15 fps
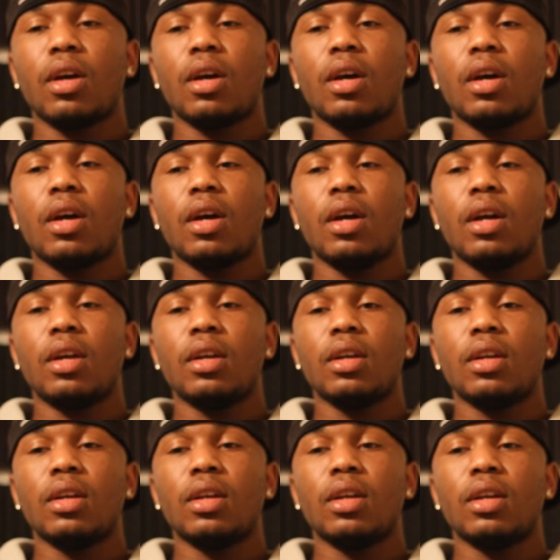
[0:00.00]
I
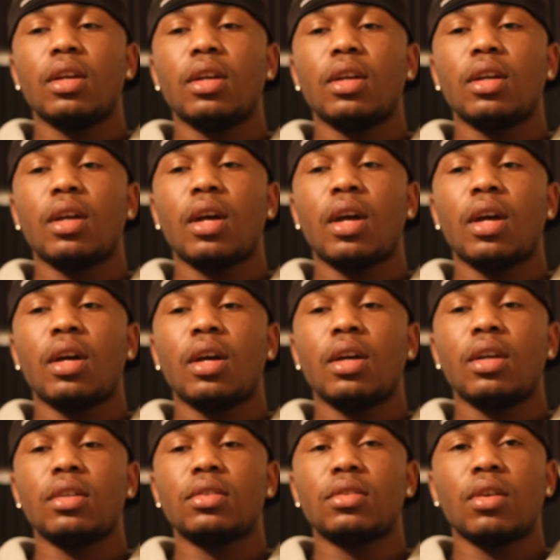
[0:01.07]

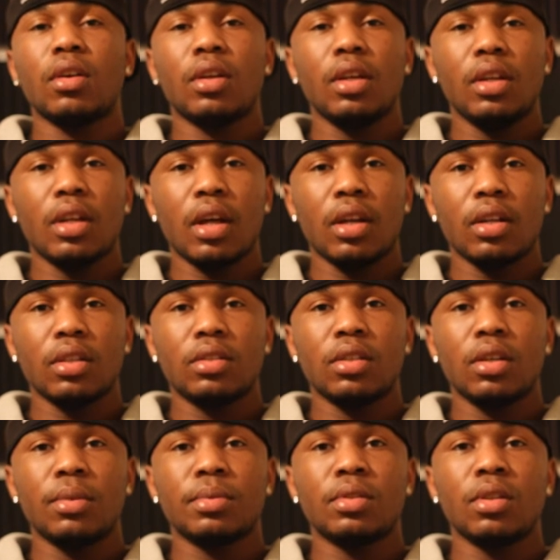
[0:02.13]
start getting out of the
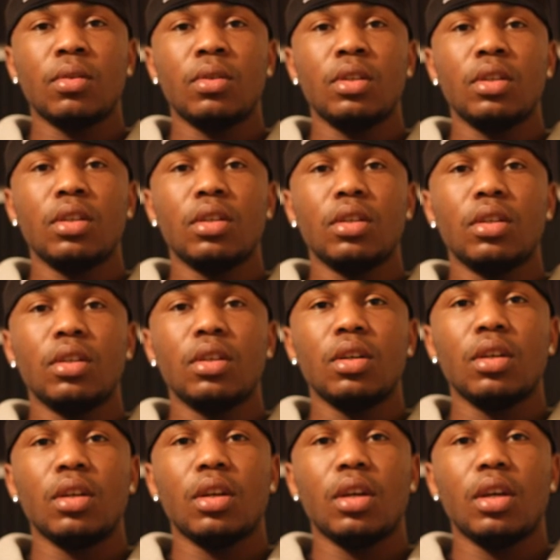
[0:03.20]
tub slowly,
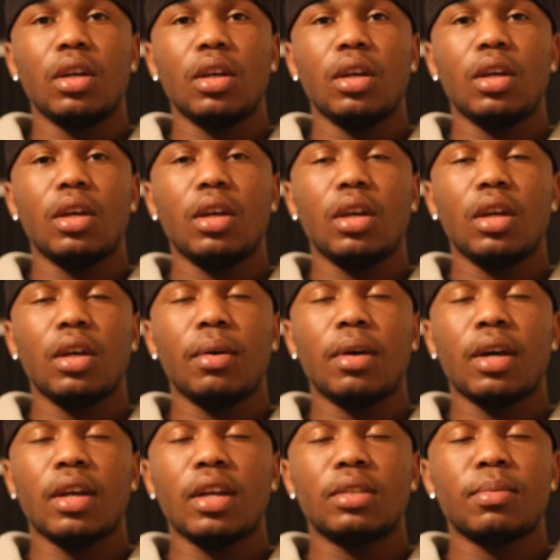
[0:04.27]
and
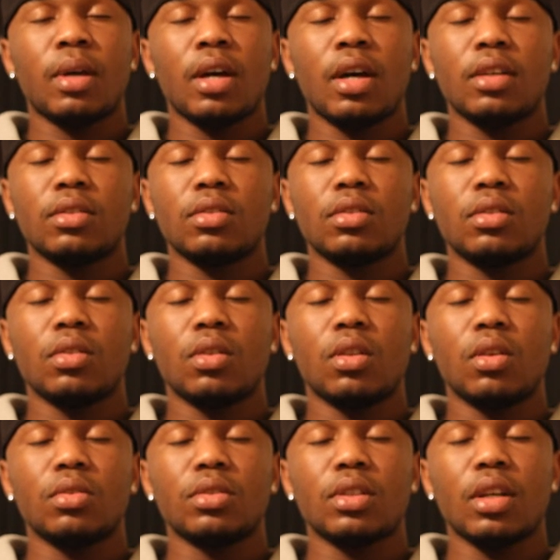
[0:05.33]
I guess my eyes are still
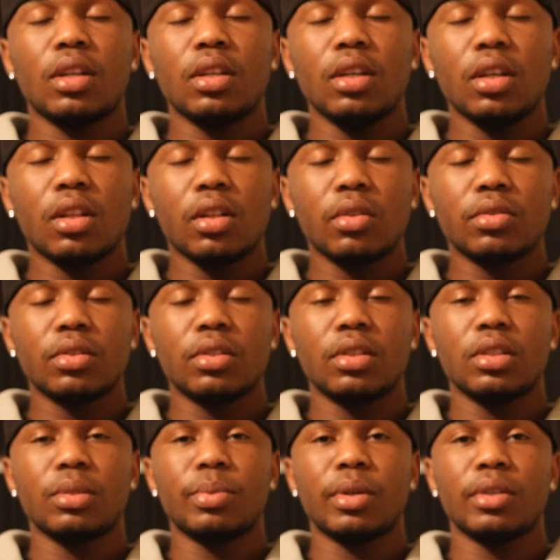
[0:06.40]
closed, and I lean closer to
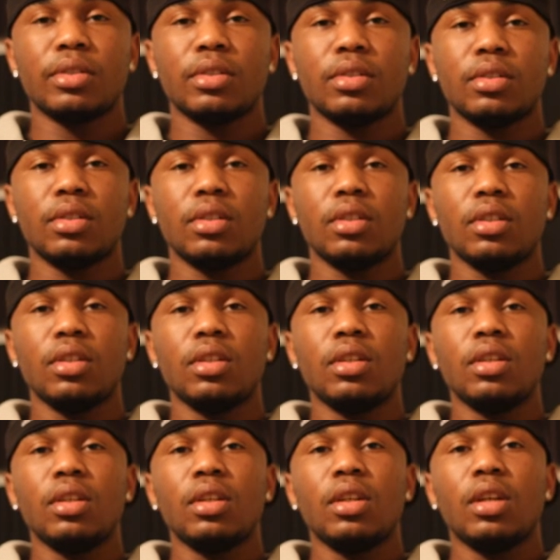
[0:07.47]
this person,
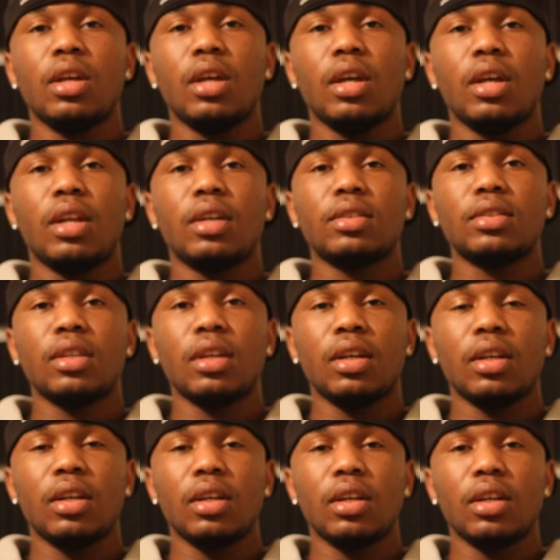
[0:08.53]
and I
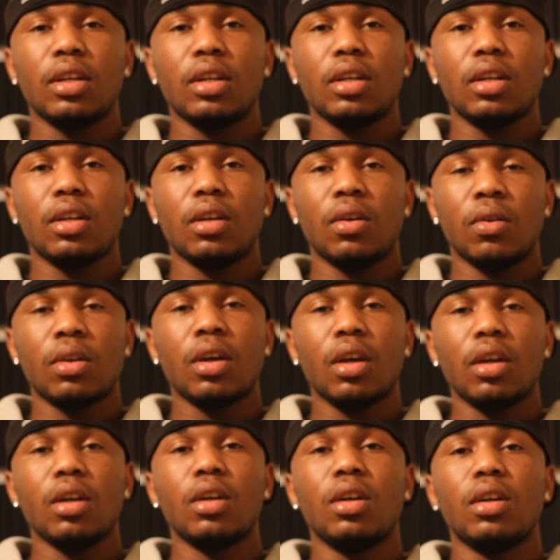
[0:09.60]
say,
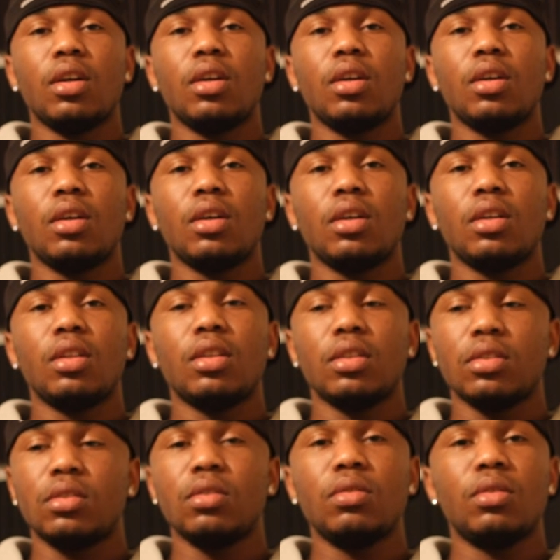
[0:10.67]
okay,
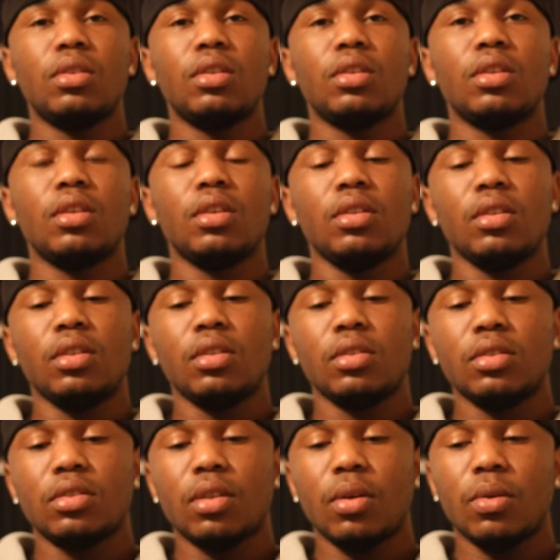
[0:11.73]
let's do it.
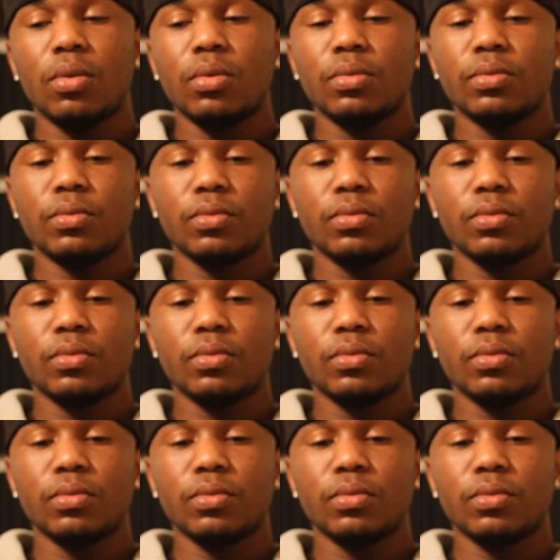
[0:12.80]
So